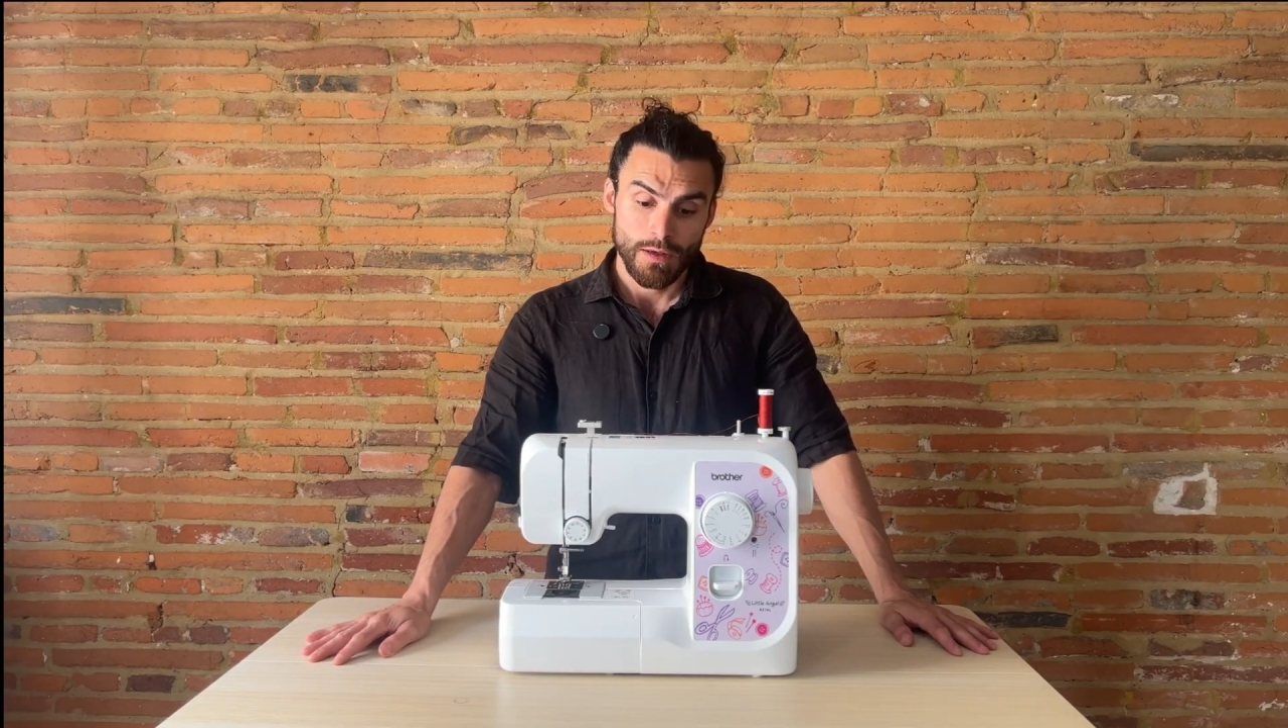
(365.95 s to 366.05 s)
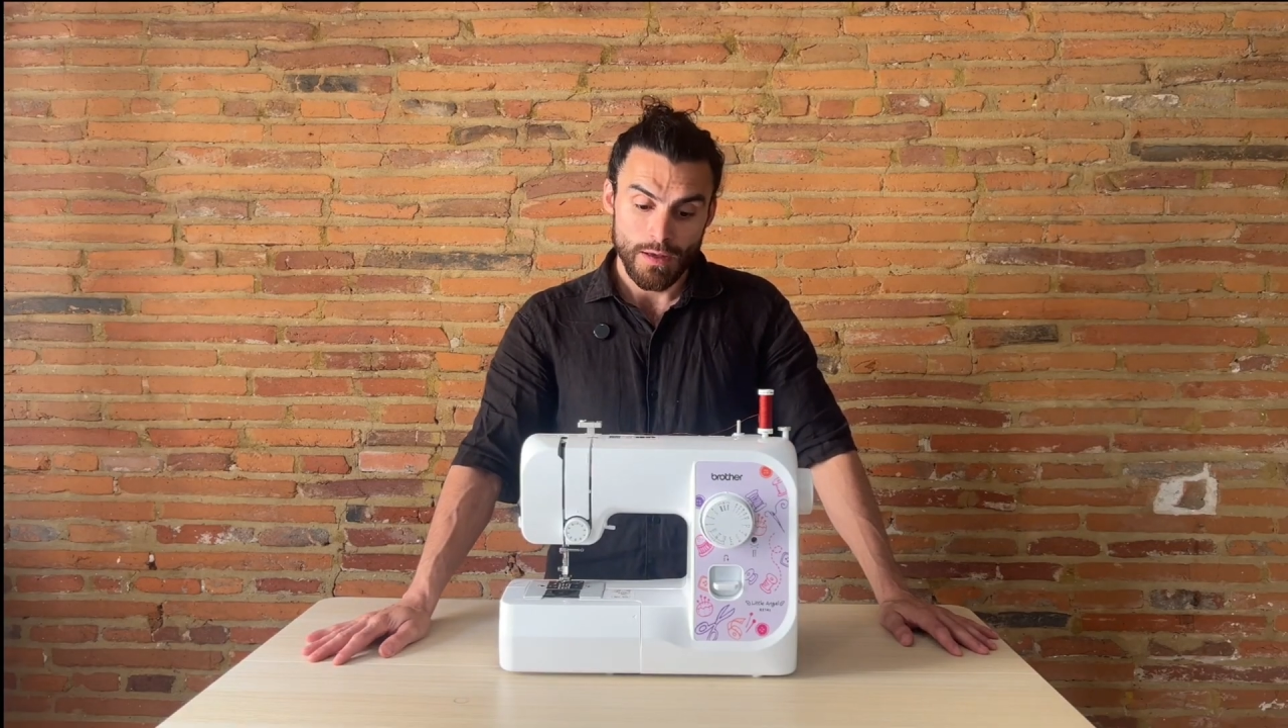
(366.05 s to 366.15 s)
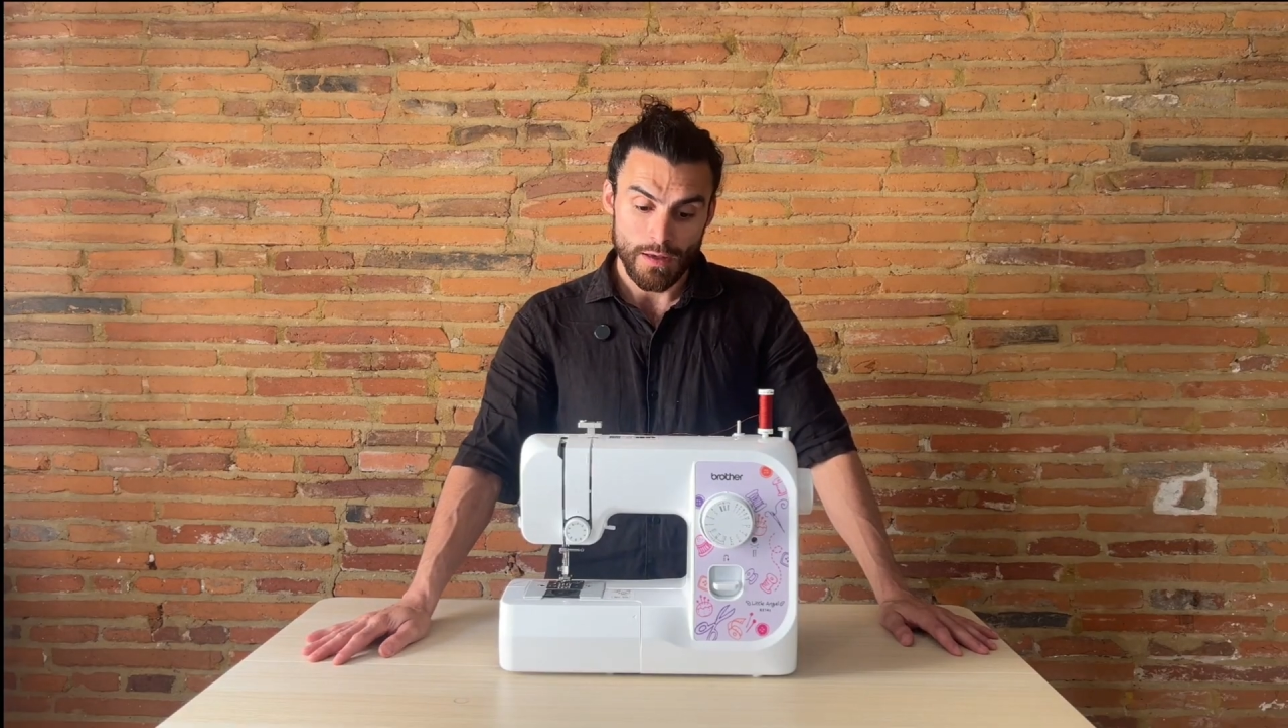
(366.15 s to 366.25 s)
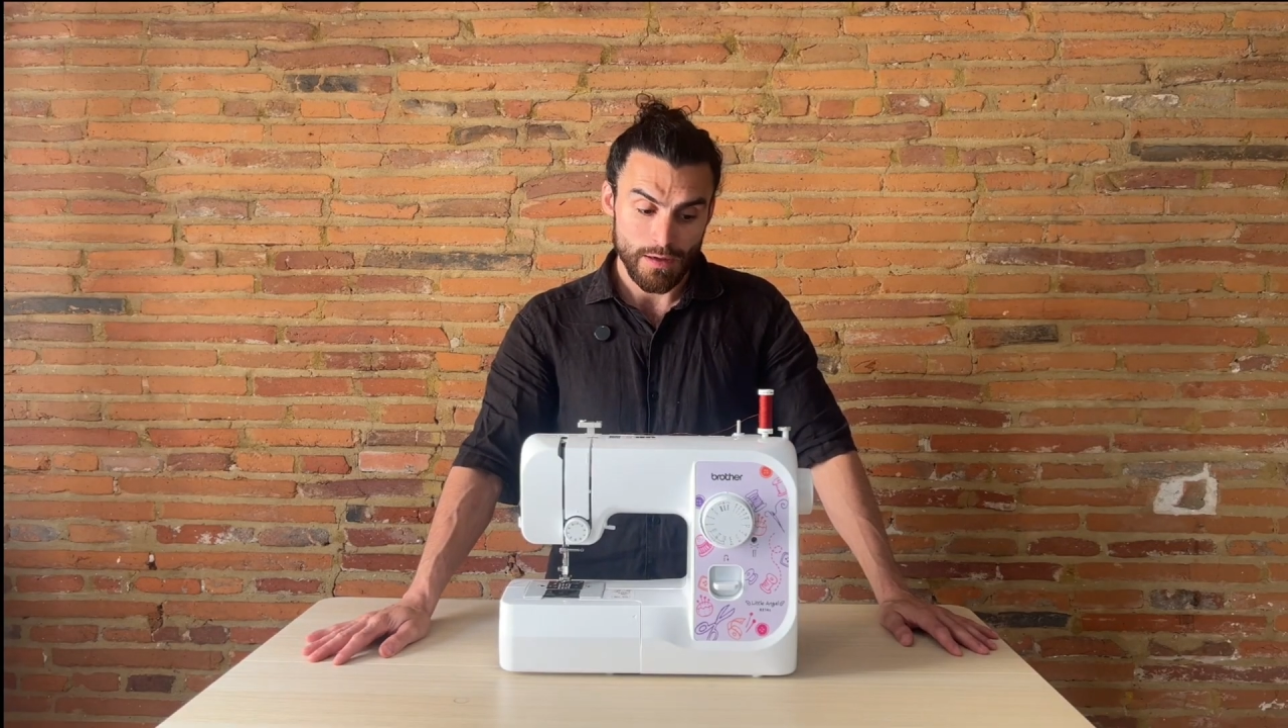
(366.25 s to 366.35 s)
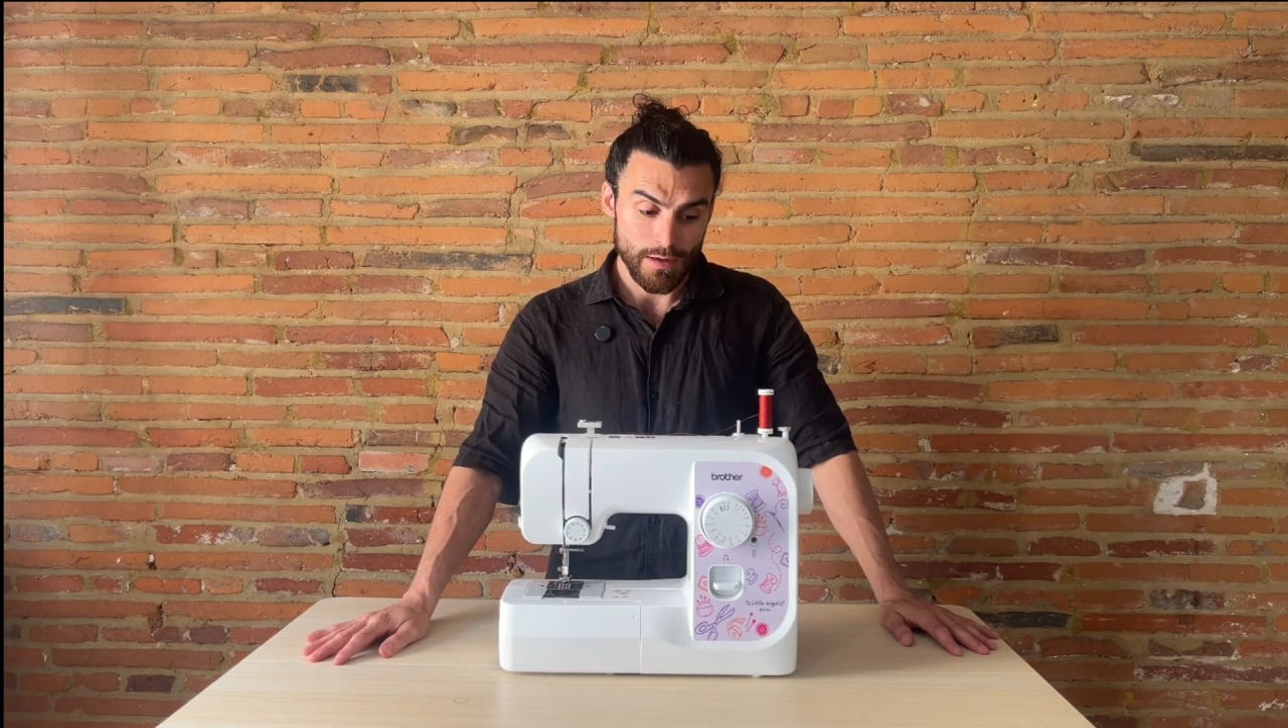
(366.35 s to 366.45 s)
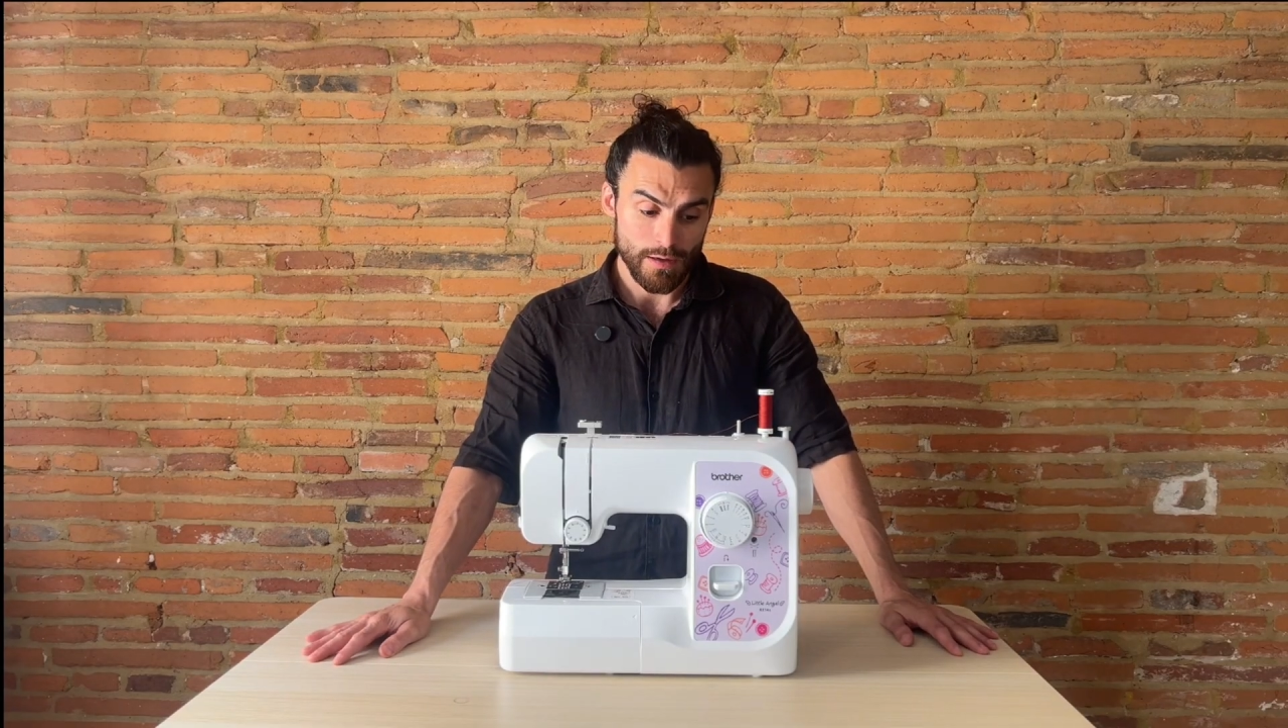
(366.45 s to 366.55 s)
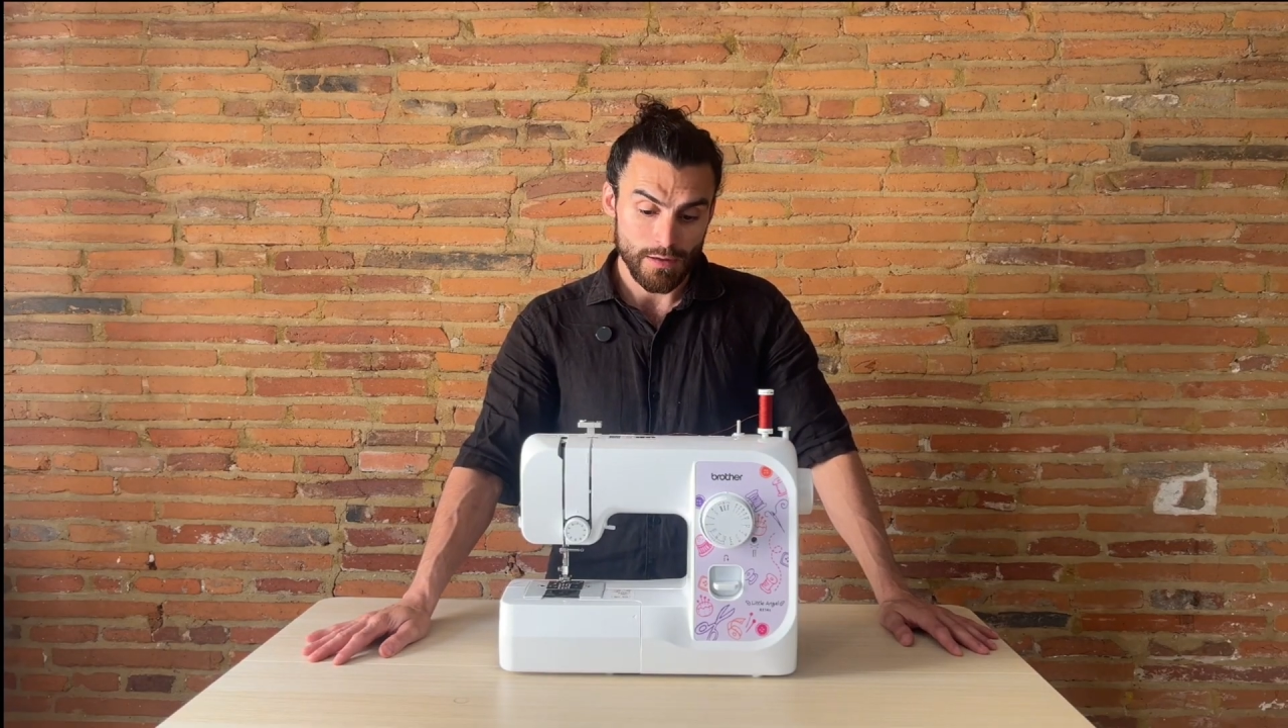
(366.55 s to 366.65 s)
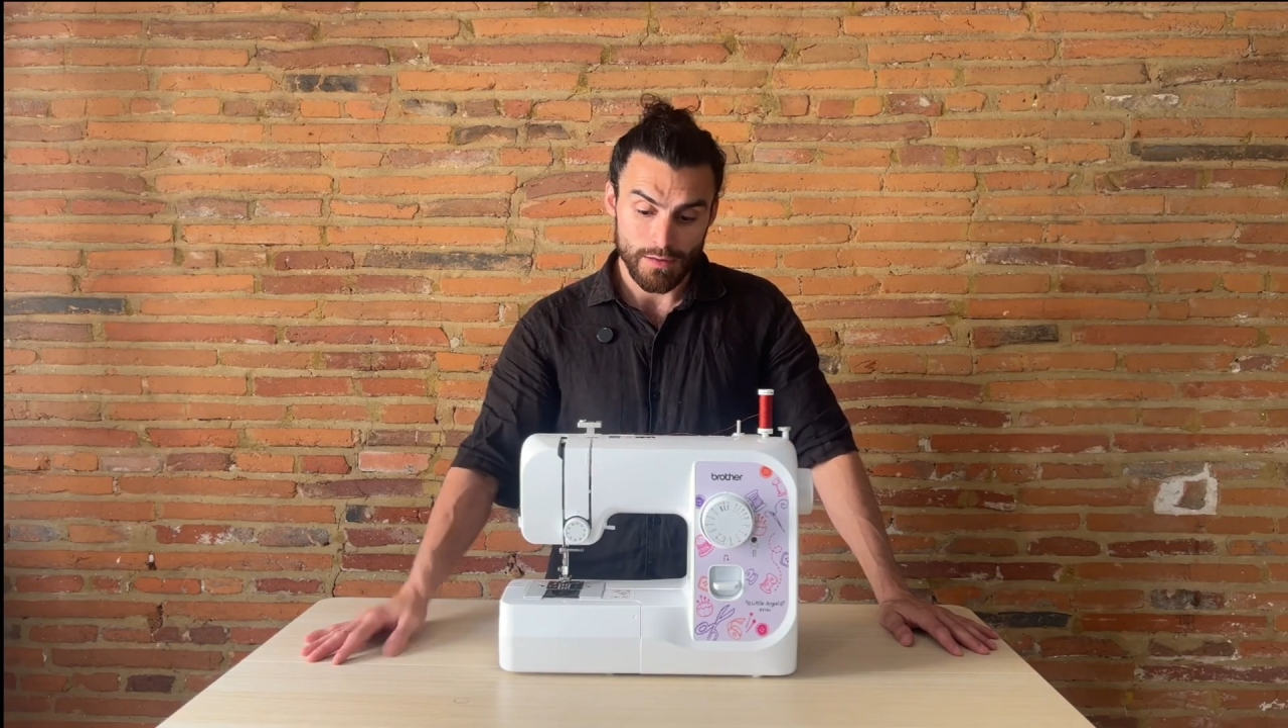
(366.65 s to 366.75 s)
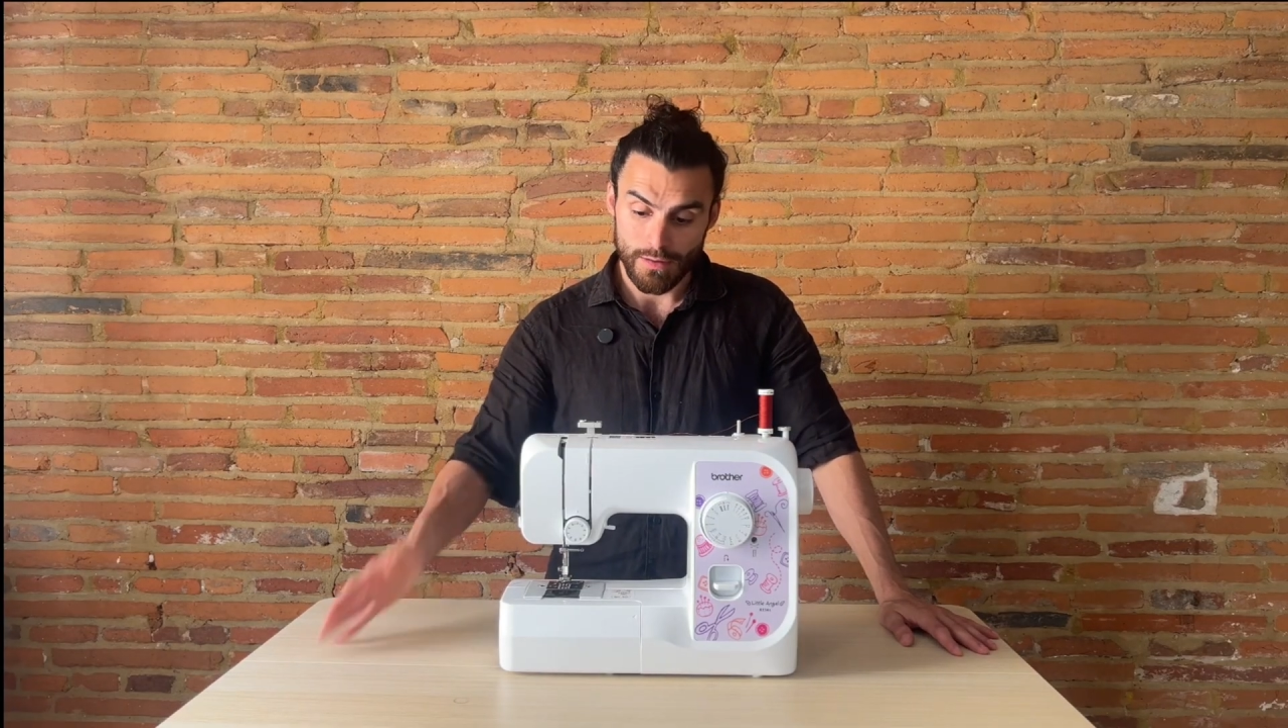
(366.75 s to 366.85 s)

And